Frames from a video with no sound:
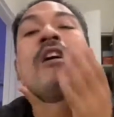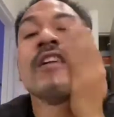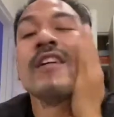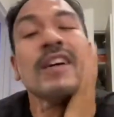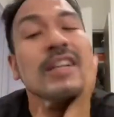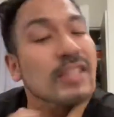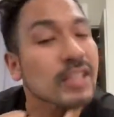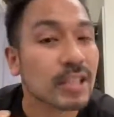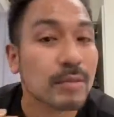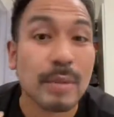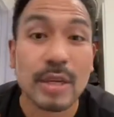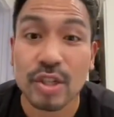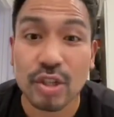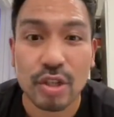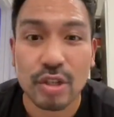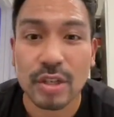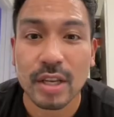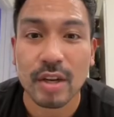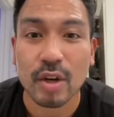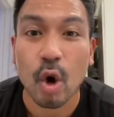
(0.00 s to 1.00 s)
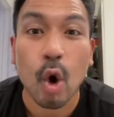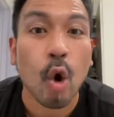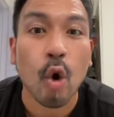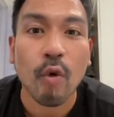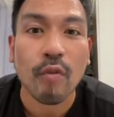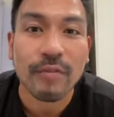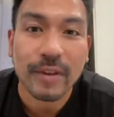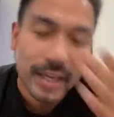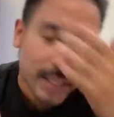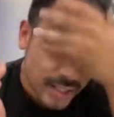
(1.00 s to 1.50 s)
Just make sure you get your whole
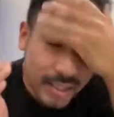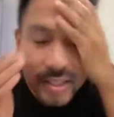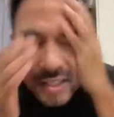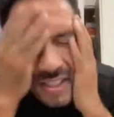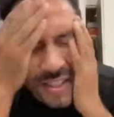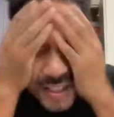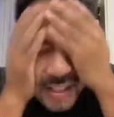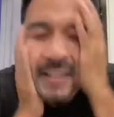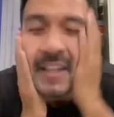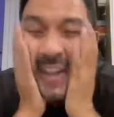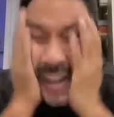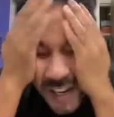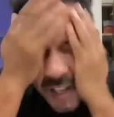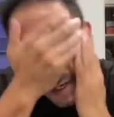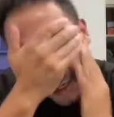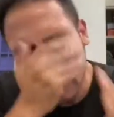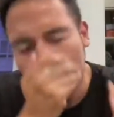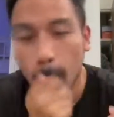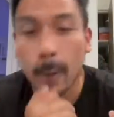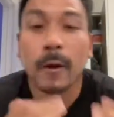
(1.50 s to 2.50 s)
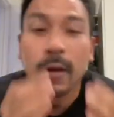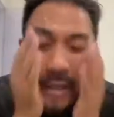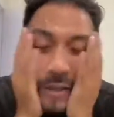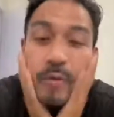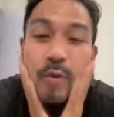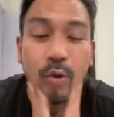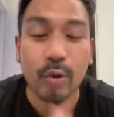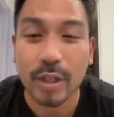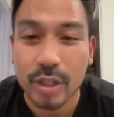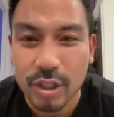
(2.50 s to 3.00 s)
face. You
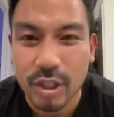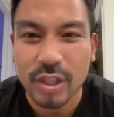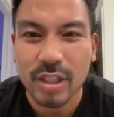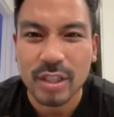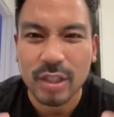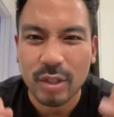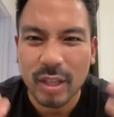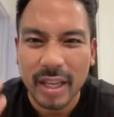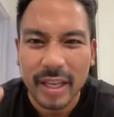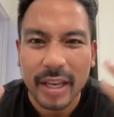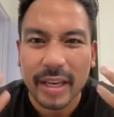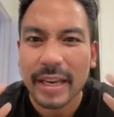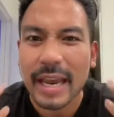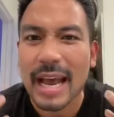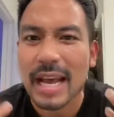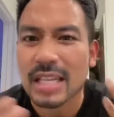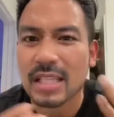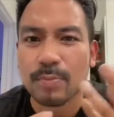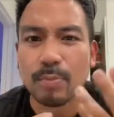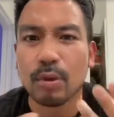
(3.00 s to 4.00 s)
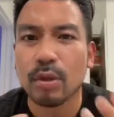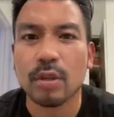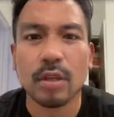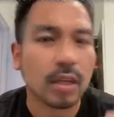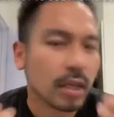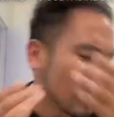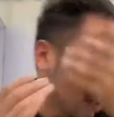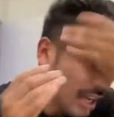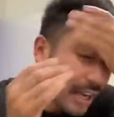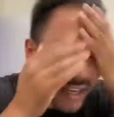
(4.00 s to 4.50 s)
want to turn into like a Casper
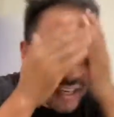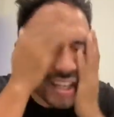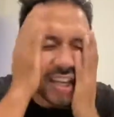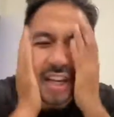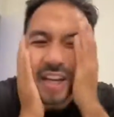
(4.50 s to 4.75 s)
lookalike,